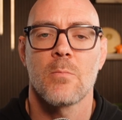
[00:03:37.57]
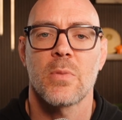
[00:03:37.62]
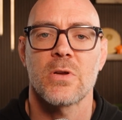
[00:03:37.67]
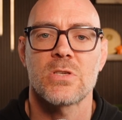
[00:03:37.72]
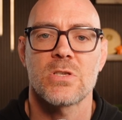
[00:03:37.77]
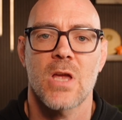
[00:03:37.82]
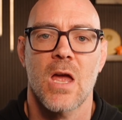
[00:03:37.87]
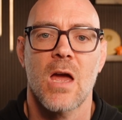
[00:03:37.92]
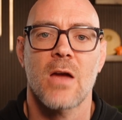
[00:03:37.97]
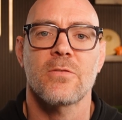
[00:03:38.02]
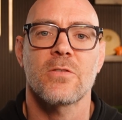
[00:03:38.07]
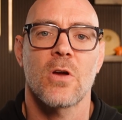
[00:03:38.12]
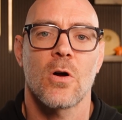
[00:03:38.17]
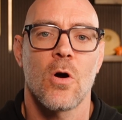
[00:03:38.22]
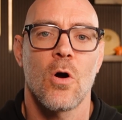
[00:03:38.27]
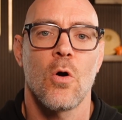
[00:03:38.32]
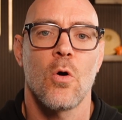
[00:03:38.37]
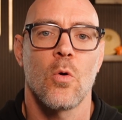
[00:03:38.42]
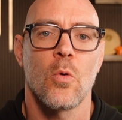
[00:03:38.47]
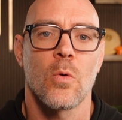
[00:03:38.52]
But you have to
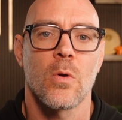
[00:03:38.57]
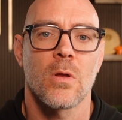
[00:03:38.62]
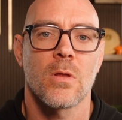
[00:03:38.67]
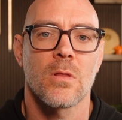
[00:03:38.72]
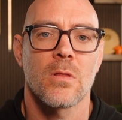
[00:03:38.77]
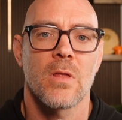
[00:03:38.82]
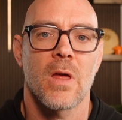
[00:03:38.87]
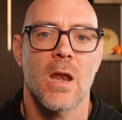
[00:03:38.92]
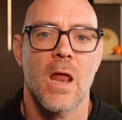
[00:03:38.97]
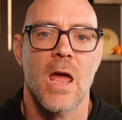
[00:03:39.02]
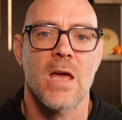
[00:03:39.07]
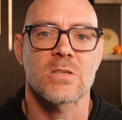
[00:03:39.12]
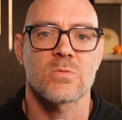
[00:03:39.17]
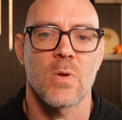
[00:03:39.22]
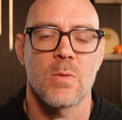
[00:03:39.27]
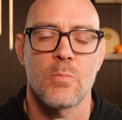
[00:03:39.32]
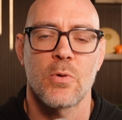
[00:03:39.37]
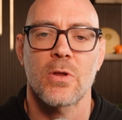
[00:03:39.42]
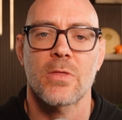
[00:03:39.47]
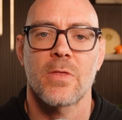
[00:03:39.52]
own that as
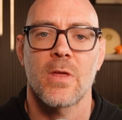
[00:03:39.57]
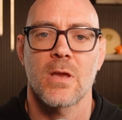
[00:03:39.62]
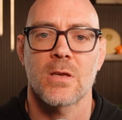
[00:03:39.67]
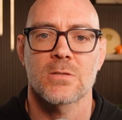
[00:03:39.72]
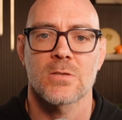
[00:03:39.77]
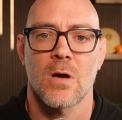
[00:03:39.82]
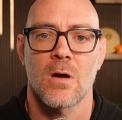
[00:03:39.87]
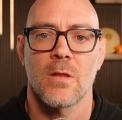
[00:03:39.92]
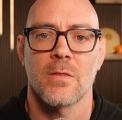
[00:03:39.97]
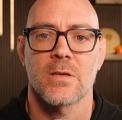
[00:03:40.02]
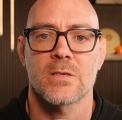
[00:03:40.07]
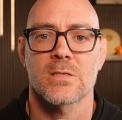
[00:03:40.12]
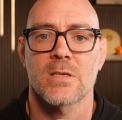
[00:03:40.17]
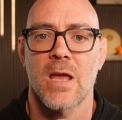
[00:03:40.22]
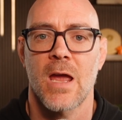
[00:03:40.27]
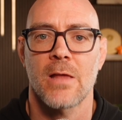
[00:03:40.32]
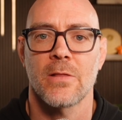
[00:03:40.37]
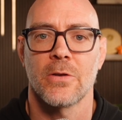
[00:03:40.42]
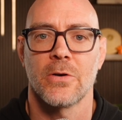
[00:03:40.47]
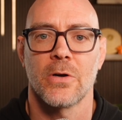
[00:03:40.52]
we put things on this
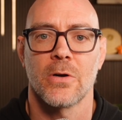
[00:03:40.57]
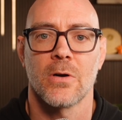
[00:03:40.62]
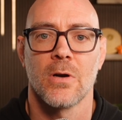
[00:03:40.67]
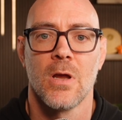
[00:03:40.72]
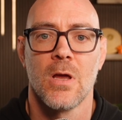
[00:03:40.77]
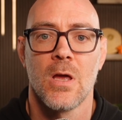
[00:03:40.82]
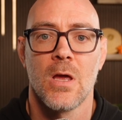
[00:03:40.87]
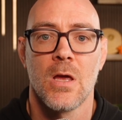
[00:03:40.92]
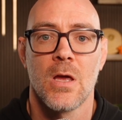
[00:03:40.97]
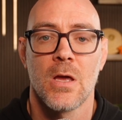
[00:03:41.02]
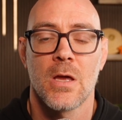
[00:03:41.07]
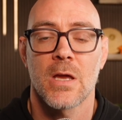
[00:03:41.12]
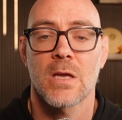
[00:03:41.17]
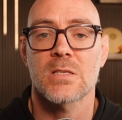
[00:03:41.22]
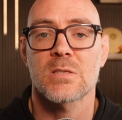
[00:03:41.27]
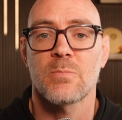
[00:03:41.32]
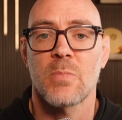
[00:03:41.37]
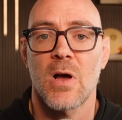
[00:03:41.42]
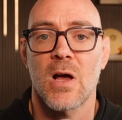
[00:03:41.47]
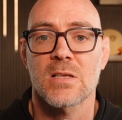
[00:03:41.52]
calendar,
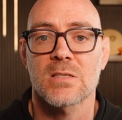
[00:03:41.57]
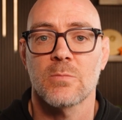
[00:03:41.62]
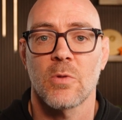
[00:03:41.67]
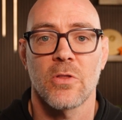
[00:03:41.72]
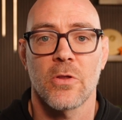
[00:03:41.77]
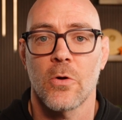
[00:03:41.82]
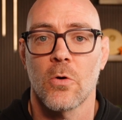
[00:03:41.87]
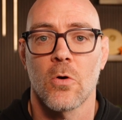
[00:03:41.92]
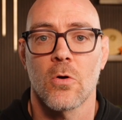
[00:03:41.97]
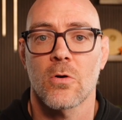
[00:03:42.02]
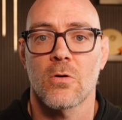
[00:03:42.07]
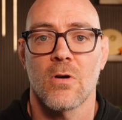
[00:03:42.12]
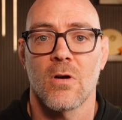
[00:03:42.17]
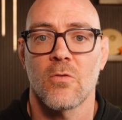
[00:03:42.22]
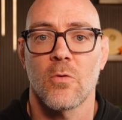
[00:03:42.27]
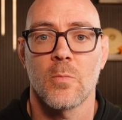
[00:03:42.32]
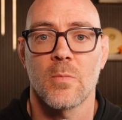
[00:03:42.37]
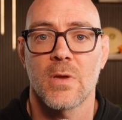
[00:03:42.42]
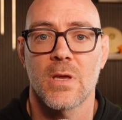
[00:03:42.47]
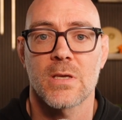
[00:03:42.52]
it's possible the order
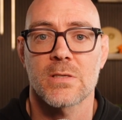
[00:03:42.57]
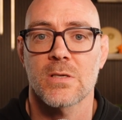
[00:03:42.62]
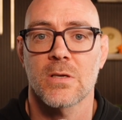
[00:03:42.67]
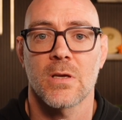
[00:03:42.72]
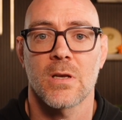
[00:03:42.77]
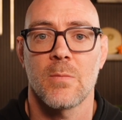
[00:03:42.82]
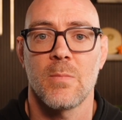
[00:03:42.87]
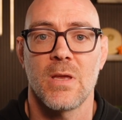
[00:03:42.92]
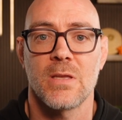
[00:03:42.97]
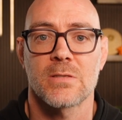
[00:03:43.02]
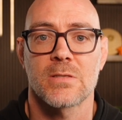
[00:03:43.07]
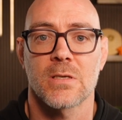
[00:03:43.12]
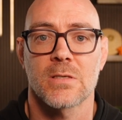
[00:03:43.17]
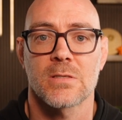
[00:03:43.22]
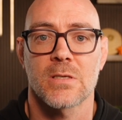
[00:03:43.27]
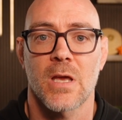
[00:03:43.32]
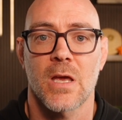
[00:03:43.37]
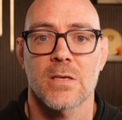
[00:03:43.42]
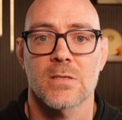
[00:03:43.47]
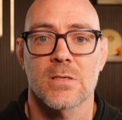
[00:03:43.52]
of them isn't going to meet
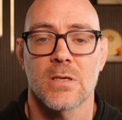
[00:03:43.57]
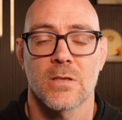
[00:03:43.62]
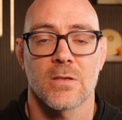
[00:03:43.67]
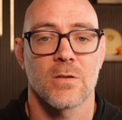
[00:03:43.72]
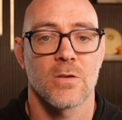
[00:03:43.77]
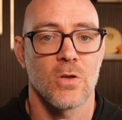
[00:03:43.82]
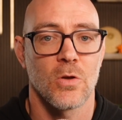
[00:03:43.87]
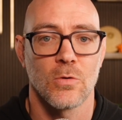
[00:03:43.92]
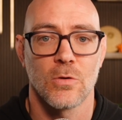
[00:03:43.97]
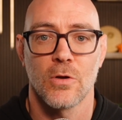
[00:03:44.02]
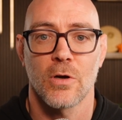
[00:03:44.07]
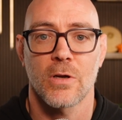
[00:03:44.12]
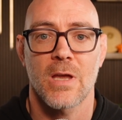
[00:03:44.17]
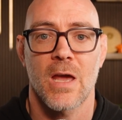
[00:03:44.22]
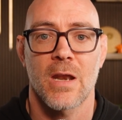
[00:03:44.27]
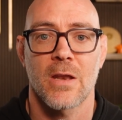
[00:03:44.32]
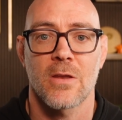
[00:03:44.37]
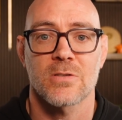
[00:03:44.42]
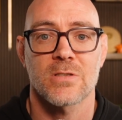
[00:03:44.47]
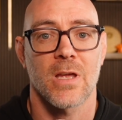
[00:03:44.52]
success. You look
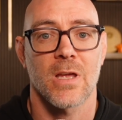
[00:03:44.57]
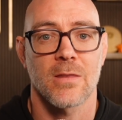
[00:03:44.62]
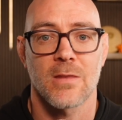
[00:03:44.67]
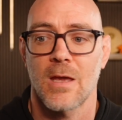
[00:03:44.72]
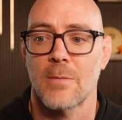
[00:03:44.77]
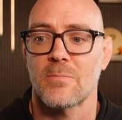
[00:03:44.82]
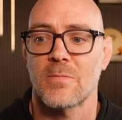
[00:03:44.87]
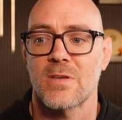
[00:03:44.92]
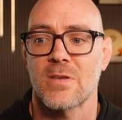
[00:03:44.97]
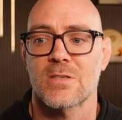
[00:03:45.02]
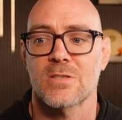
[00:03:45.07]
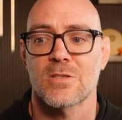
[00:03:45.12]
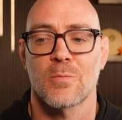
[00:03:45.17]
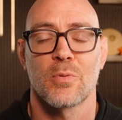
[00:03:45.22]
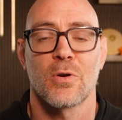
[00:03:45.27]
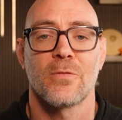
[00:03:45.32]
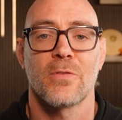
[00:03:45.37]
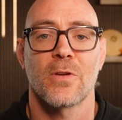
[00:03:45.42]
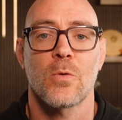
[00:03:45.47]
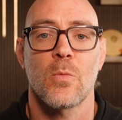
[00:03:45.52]
at it and you're just like, yep, this is a
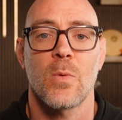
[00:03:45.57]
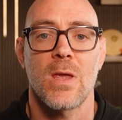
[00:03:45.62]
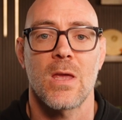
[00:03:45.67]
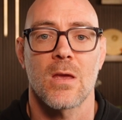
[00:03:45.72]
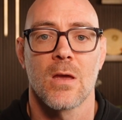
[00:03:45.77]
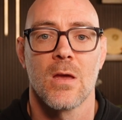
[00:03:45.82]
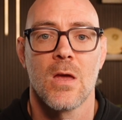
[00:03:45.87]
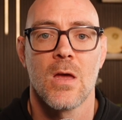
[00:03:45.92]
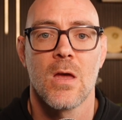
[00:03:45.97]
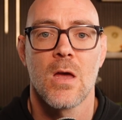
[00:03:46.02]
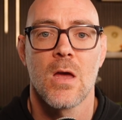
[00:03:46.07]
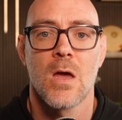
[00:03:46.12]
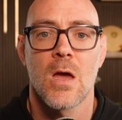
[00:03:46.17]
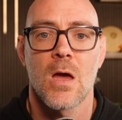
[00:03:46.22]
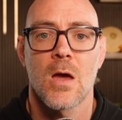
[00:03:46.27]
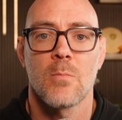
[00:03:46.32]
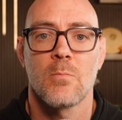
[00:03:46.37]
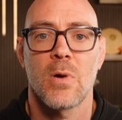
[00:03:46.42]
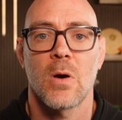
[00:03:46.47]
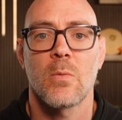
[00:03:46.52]
perfect week.
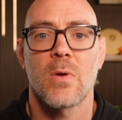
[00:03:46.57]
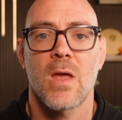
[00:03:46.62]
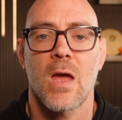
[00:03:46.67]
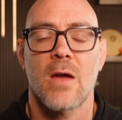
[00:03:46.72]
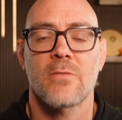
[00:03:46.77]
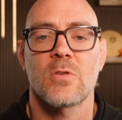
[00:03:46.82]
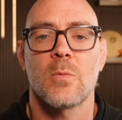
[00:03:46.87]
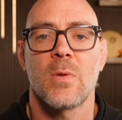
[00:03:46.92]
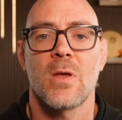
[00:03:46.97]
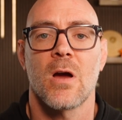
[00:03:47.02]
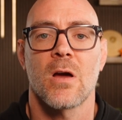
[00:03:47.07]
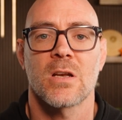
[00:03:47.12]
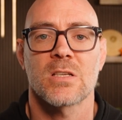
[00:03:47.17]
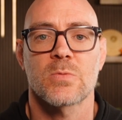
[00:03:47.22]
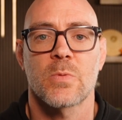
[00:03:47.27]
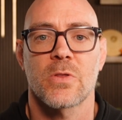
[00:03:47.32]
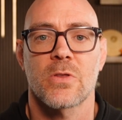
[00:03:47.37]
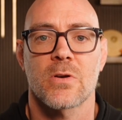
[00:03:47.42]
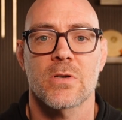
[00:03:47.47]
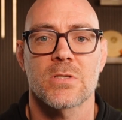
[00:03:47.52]
But we have to be
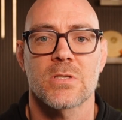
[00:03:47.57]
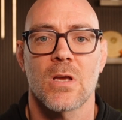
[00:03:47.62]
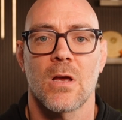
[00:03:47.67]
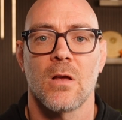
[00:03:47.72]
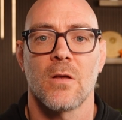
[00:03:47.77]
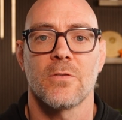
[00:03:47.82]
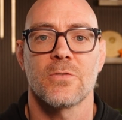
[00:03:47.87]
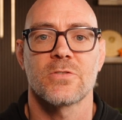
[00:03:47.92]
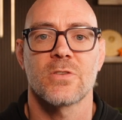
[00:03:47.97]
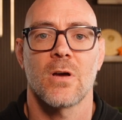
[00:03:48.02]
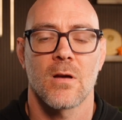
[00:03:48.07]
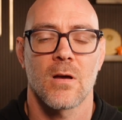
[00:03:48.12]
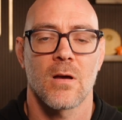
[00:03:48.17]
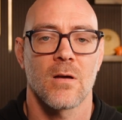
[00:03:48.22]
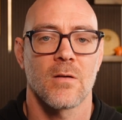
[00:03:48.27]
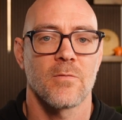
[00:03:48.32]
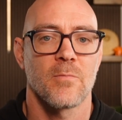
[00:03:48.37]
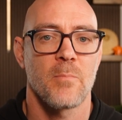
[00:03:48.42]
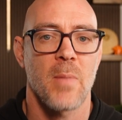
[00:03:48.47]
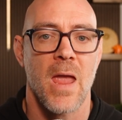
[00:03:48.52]
honest with ourselves
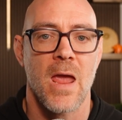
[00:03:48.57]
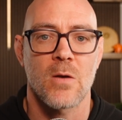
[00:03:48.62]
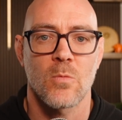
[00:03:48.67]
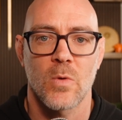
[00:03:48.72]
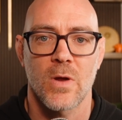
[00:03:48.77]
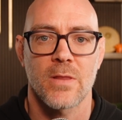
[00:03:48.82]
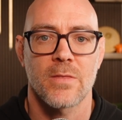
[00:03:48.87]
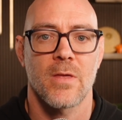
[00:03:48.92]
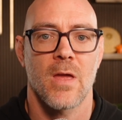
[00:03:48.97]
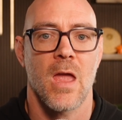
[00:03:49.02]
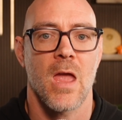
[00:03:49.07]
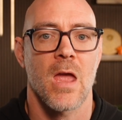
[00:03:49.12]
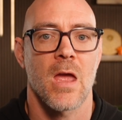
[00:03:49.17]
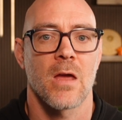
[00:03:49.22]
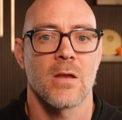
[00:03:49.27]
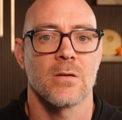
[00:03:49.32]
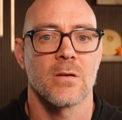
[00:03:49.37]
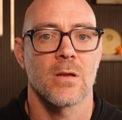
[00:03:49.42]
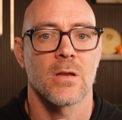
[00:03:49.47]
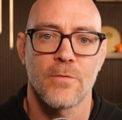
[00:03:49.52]
of bandwidth
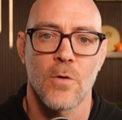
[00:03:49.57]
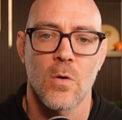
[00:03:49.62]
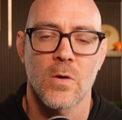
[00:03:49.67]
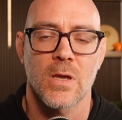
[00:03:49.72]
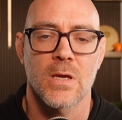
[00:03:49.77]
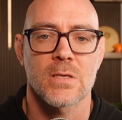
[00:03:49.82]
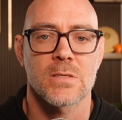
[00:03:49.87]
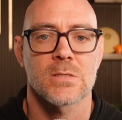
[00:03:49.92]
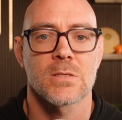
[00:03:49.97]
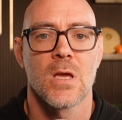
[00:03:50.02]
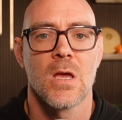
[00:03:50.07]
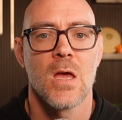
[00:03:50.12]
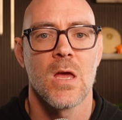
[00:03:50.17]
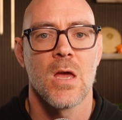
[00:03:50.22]
and focus.